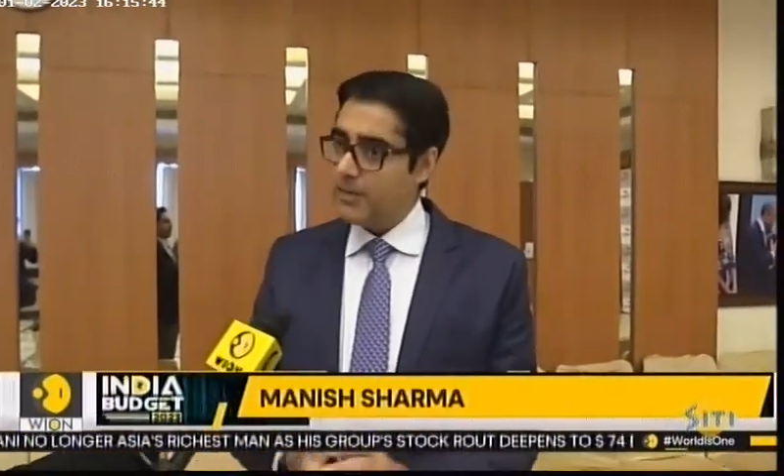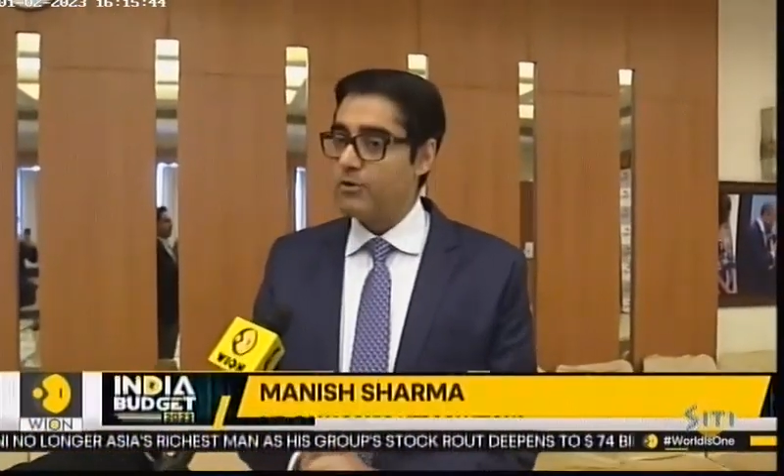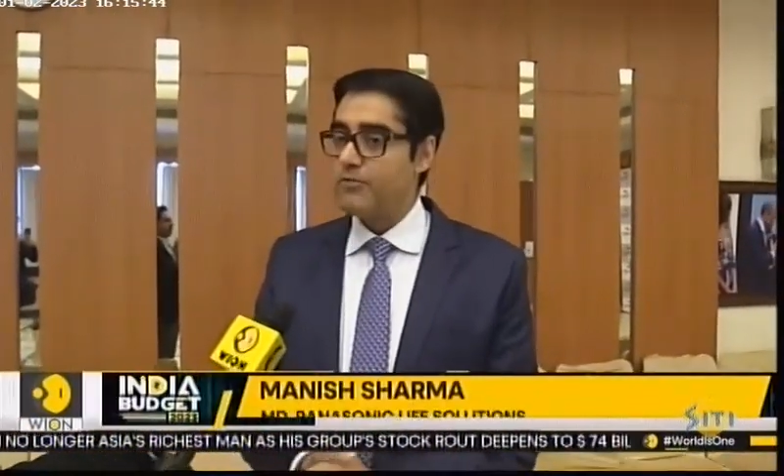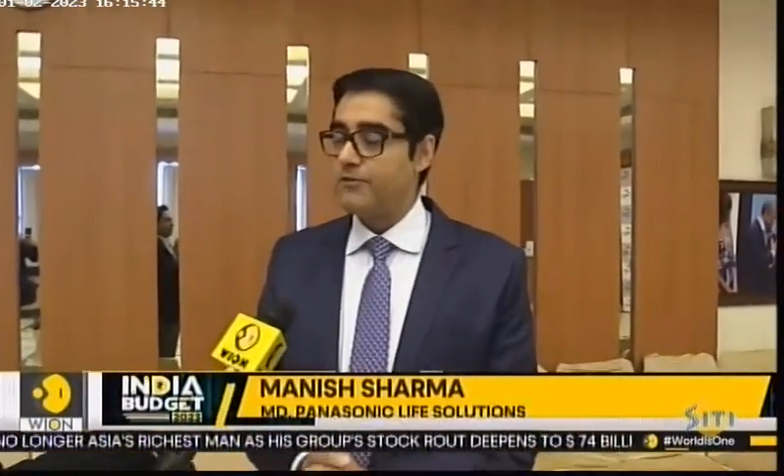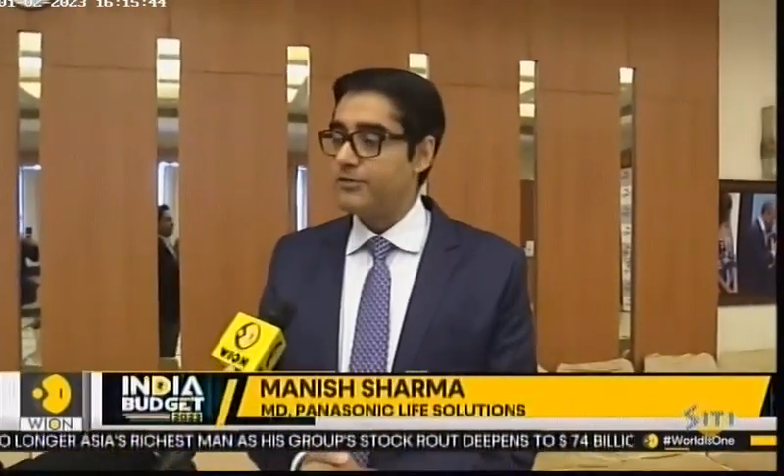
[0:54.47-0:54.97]

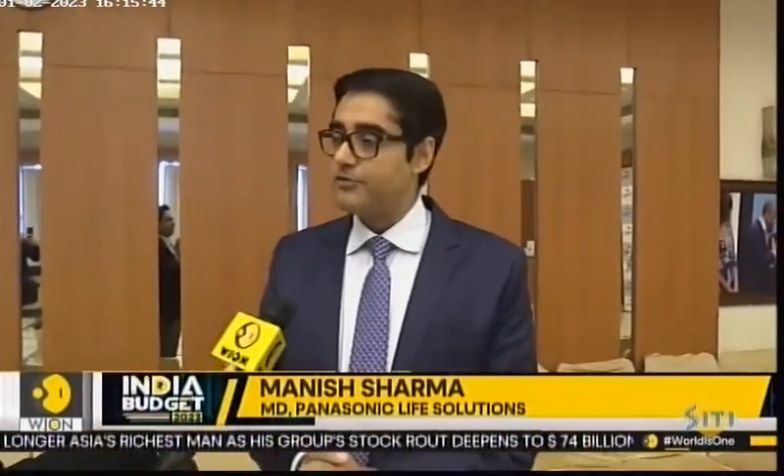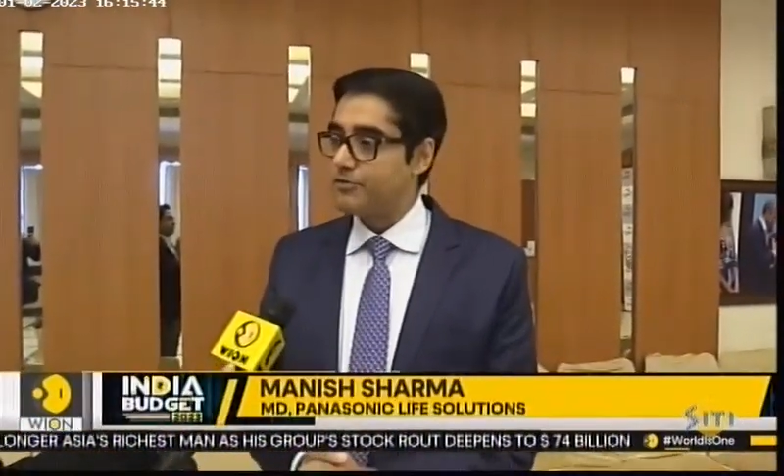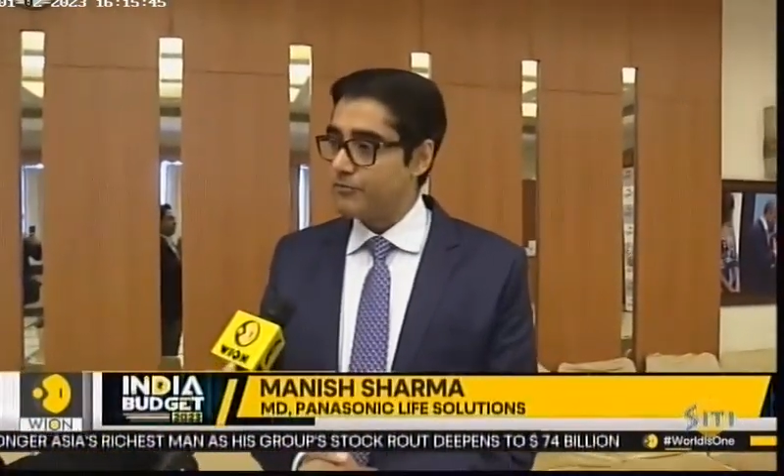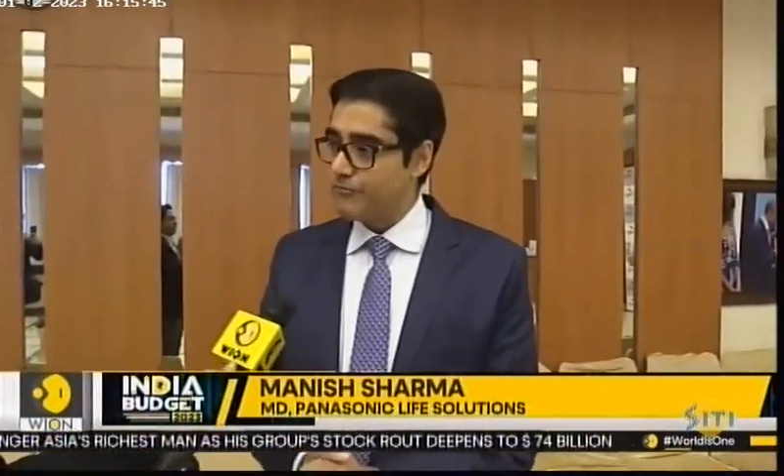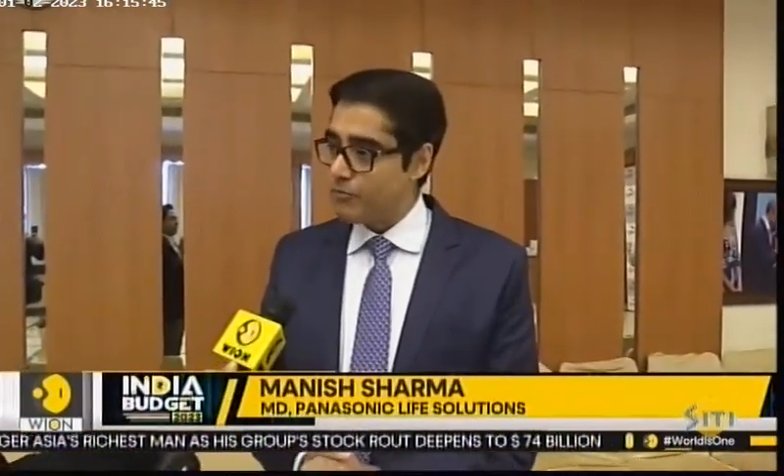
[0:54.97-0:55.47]
couple of years
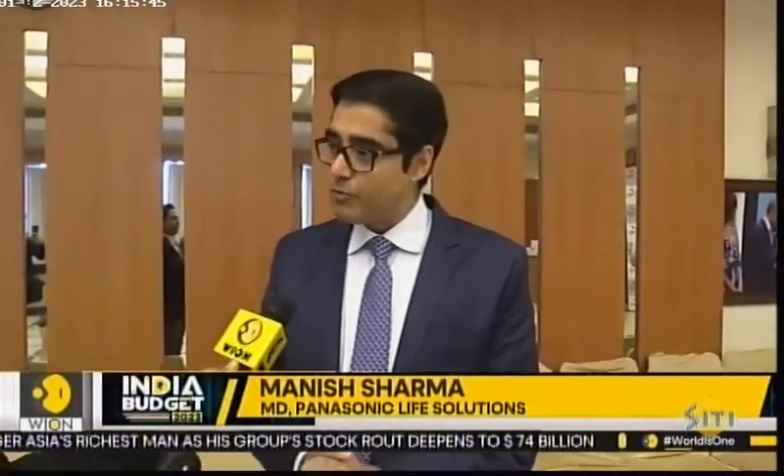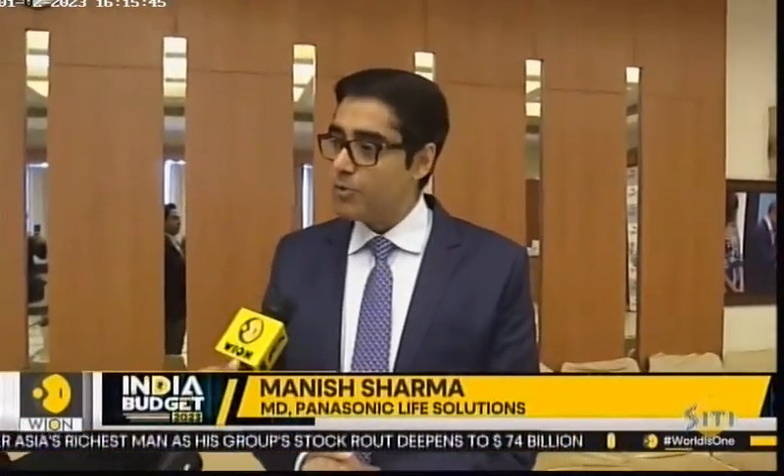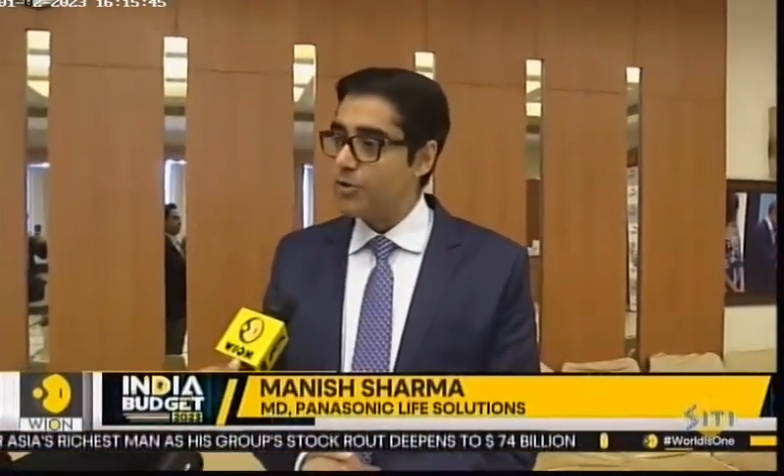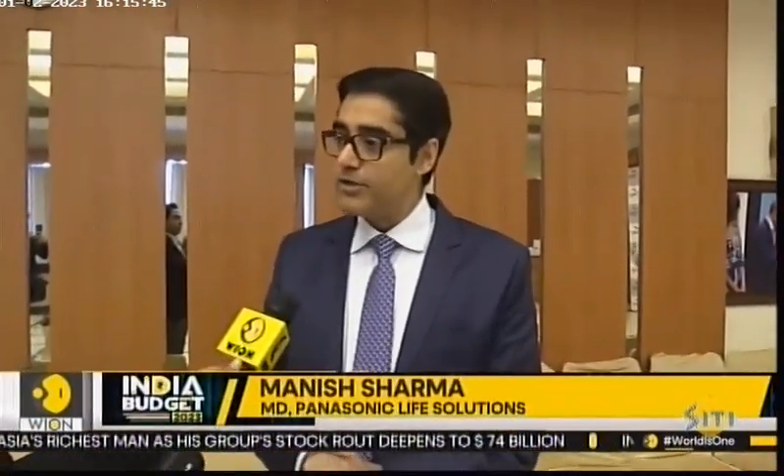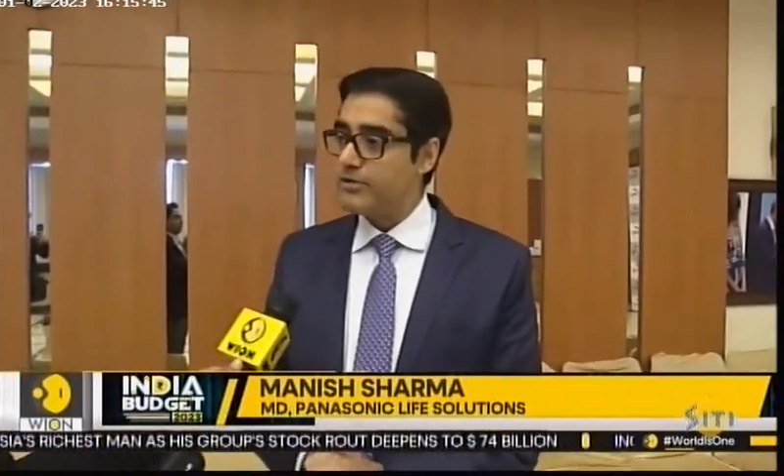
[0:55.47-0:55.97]
or few
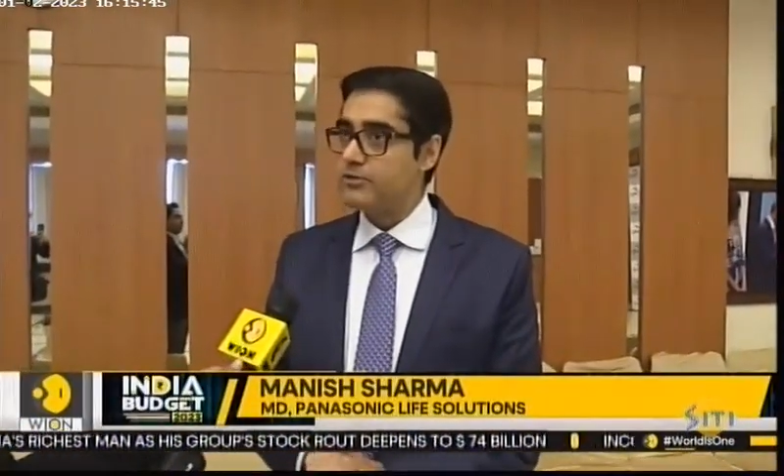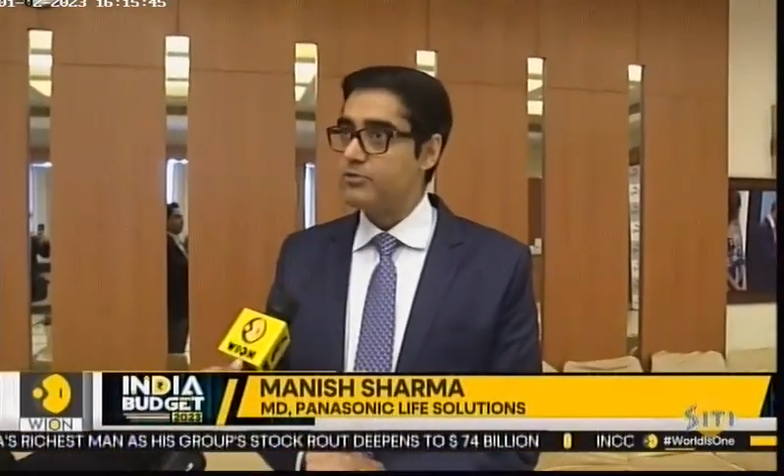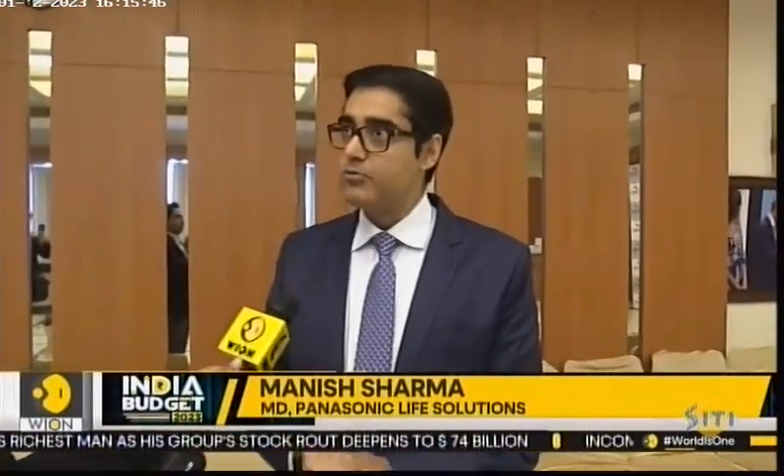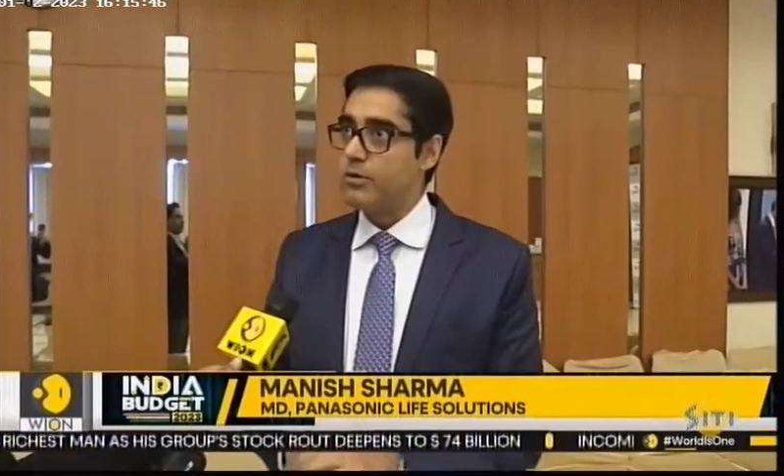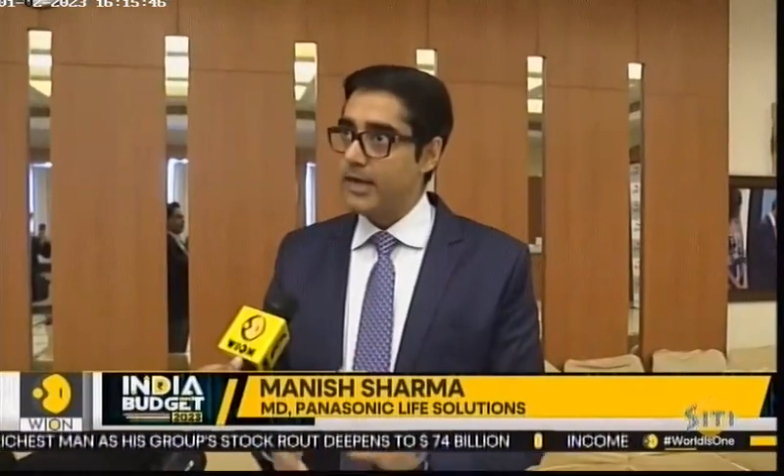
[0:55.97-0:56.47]
more years
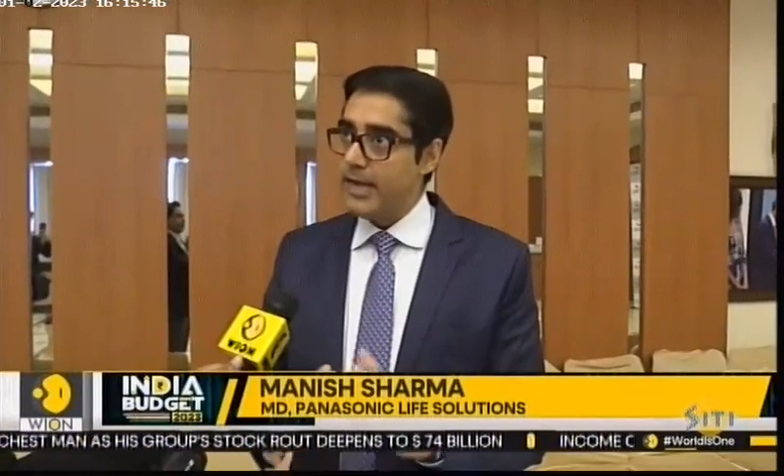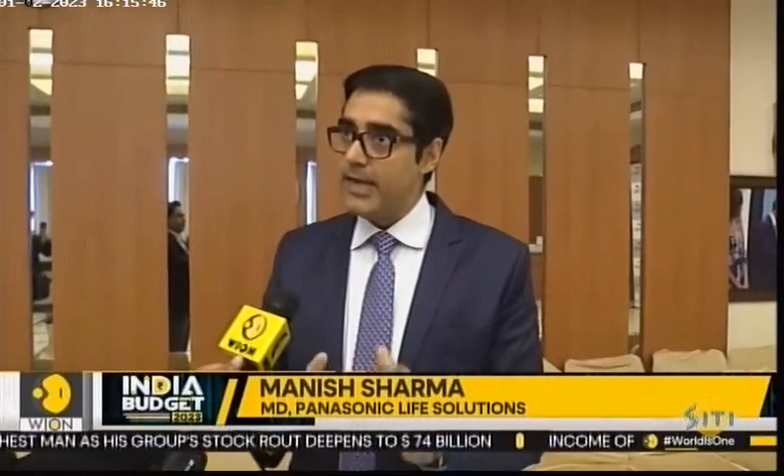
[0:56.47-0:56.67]
to